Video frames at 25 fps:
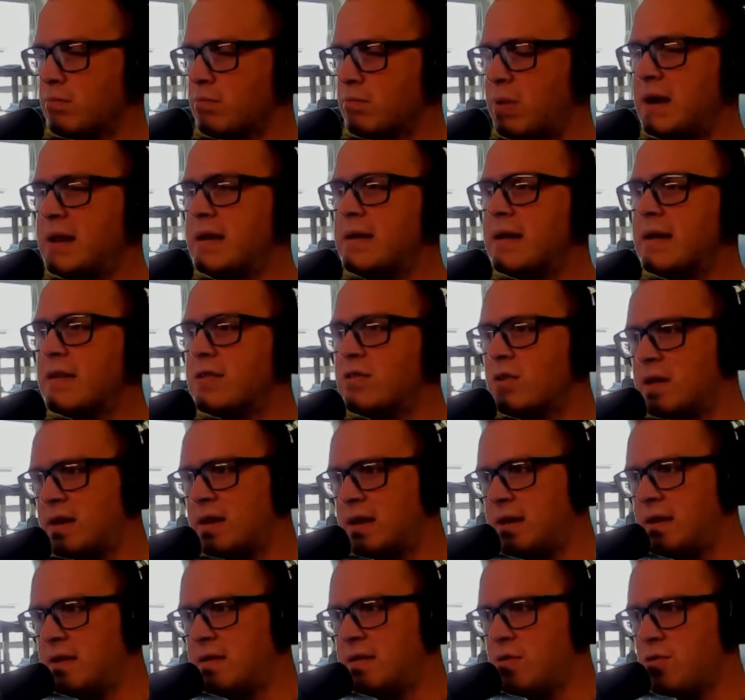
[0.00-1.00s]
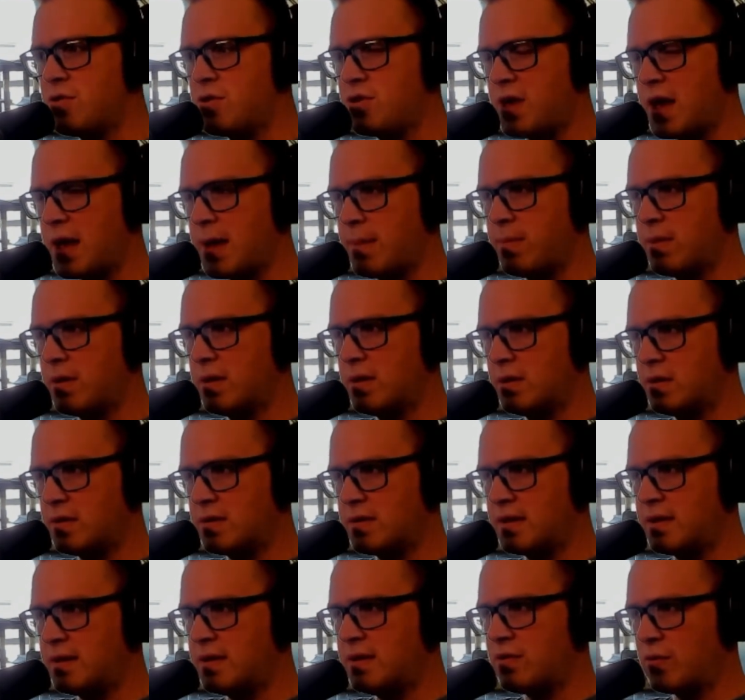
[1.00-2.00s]
But he does look like he's in shape. It
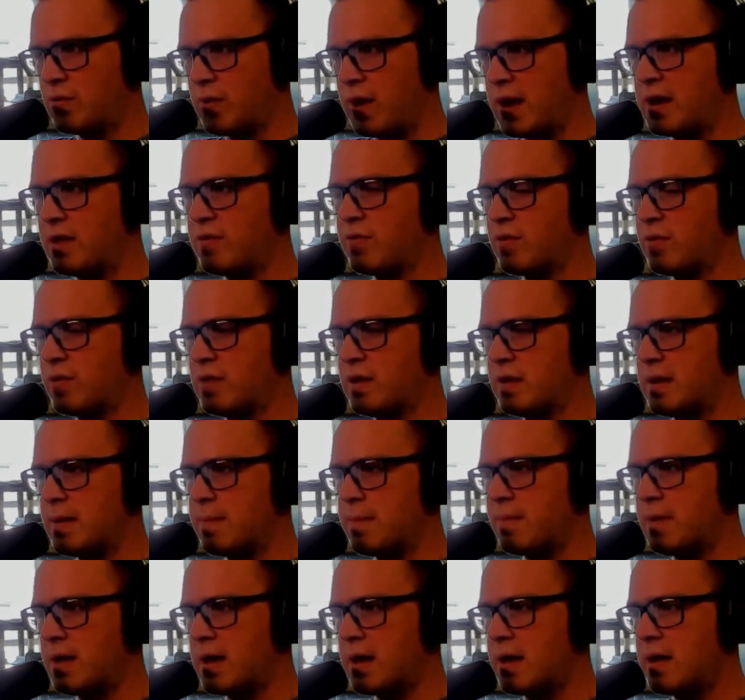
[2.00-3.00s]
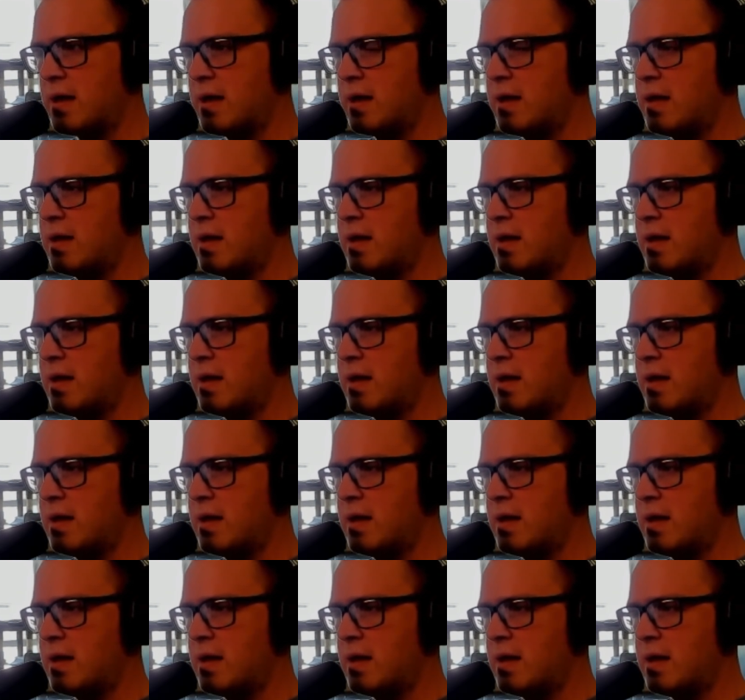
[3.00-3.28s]
looks like he's ready for the Olympia.